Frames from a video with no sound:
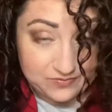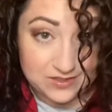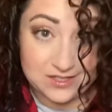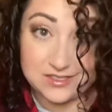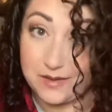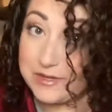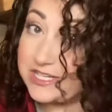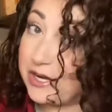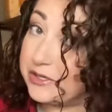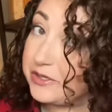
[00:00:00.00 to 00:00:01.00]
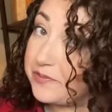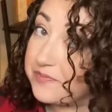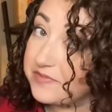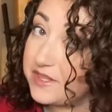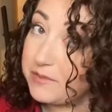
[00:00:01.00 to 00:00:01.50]
Because let me tell you,
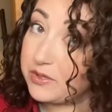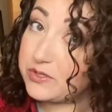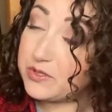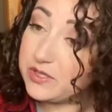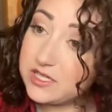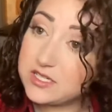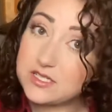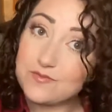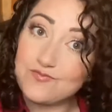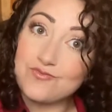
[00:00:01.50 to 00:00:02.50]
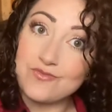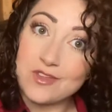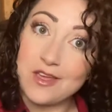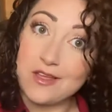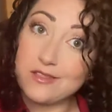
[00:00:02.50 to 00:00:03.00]
the middle schoolers,
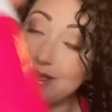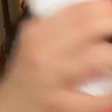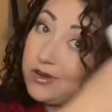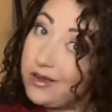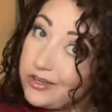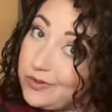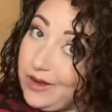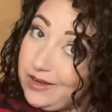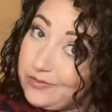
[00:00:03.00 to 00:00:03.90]
they will call you out.